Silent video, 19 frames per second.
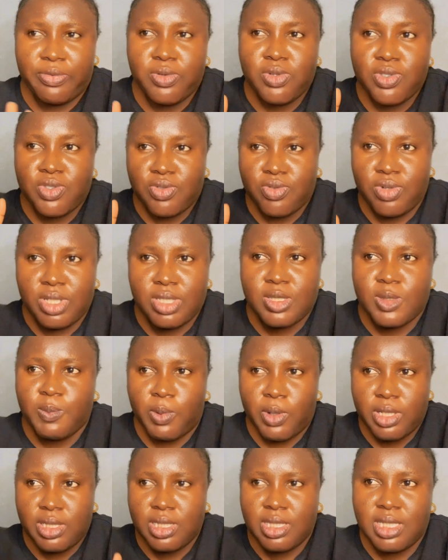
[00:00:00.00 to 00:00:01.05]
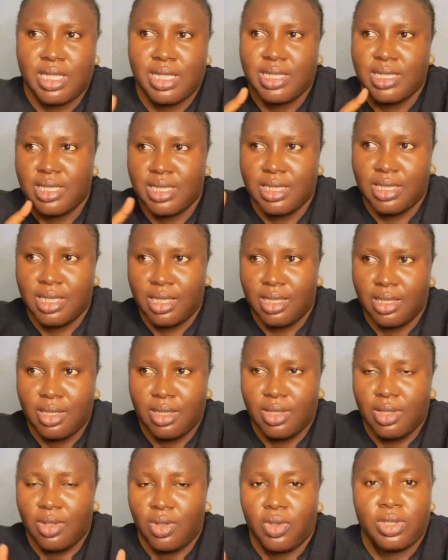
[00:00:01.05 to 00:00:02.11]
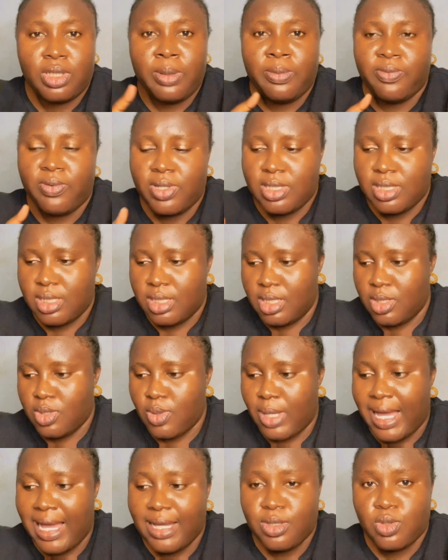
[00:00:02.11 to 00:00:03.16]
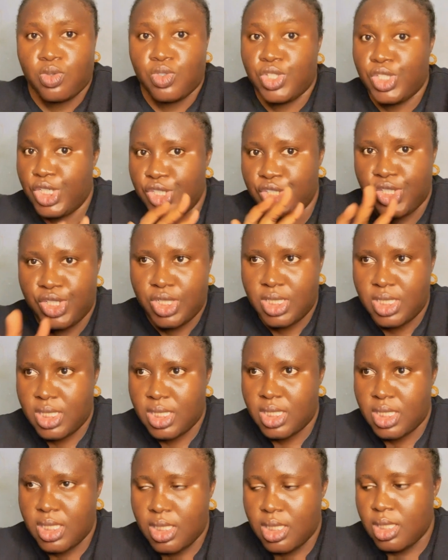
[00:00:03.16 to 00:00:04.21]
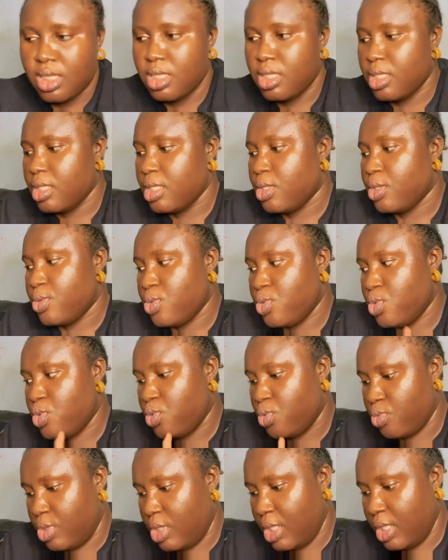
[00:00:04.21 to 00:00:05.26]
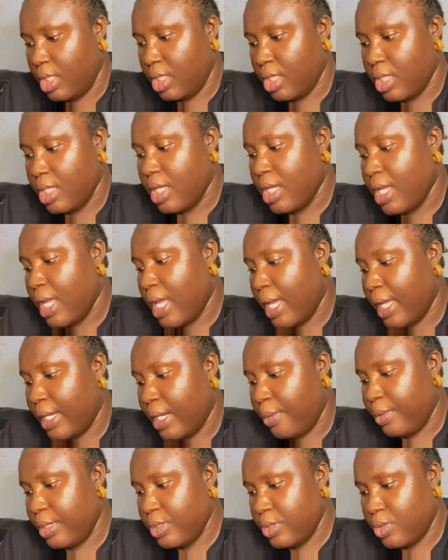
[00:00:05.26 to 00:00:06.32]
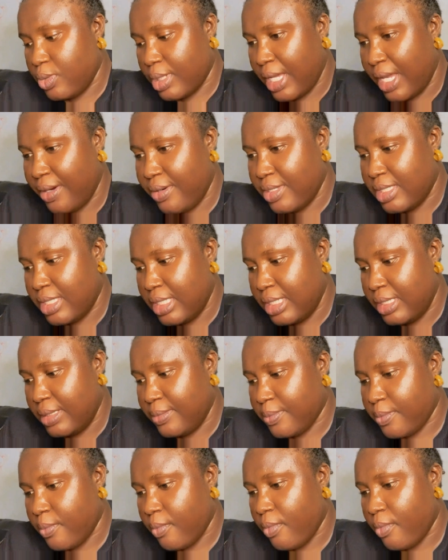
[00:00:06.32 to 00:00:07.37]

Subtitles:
screen spoiled yesterday or day before yesterday, so I had to change it today, and I went to Garrison,